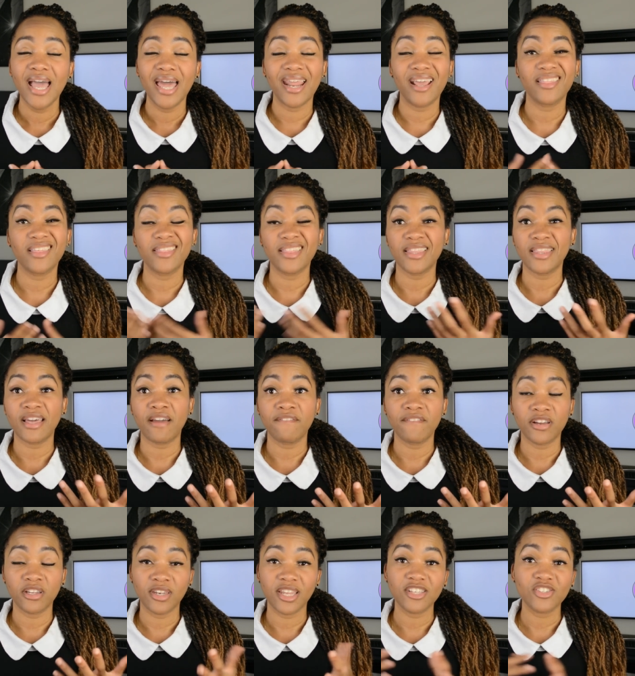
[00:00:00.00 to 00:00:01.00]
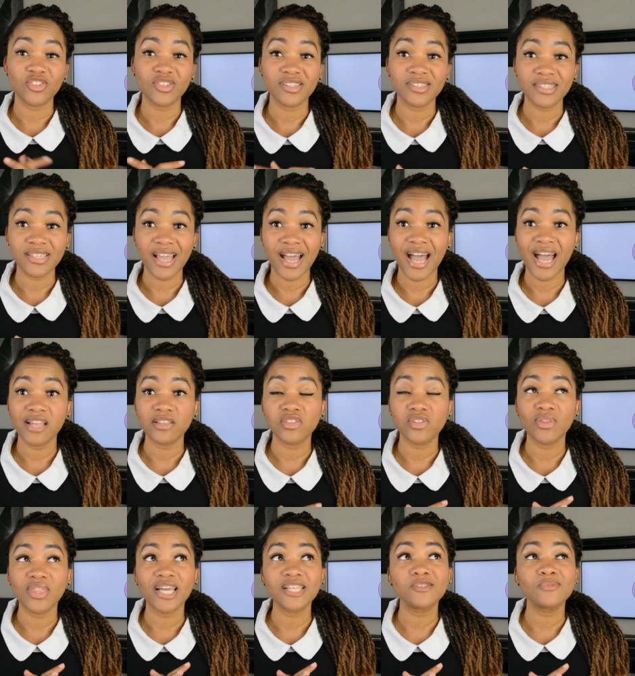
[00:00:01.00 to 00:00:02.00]
And I think that foundation is God.
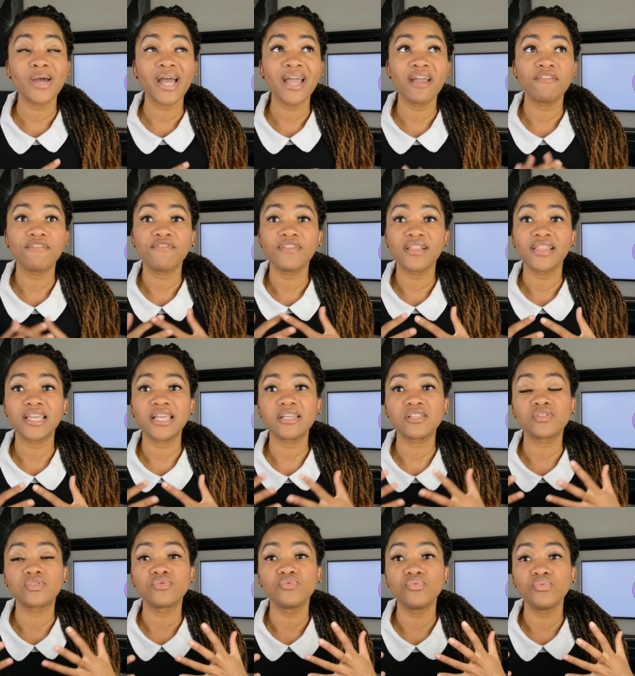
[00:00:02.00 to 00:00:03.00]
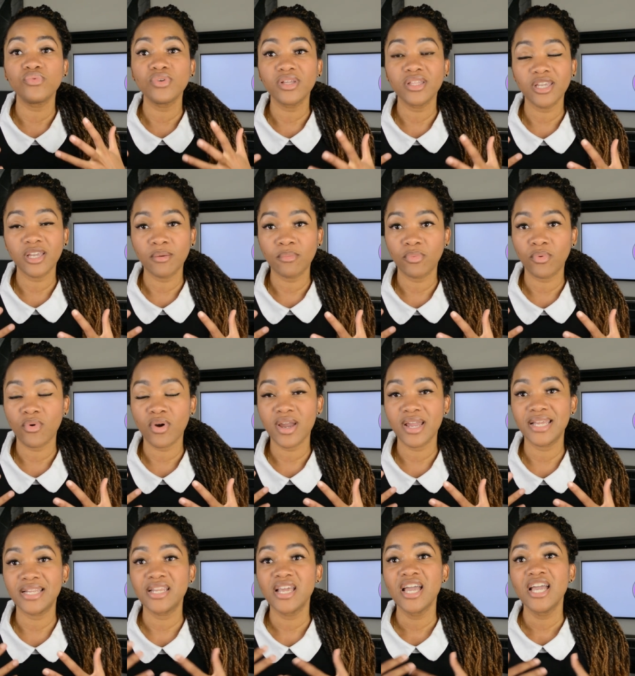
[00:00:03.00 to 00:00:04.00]
So that's why I feel it's really
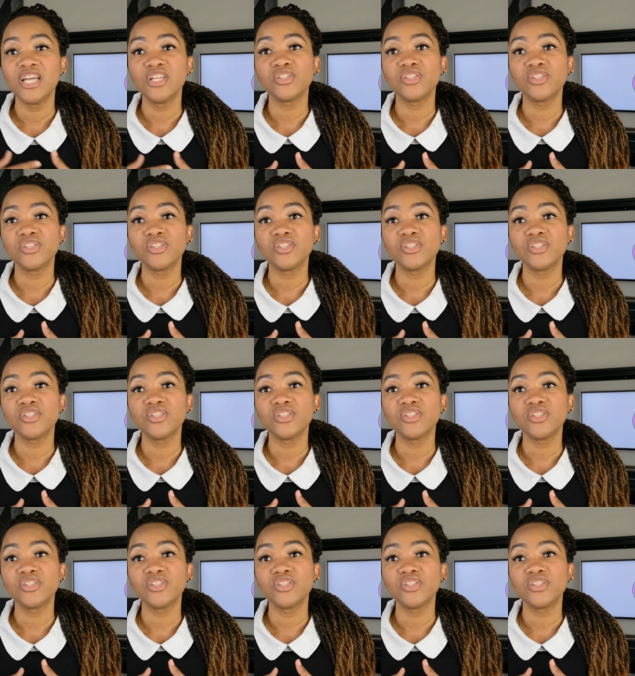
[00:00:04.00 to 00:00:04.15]
important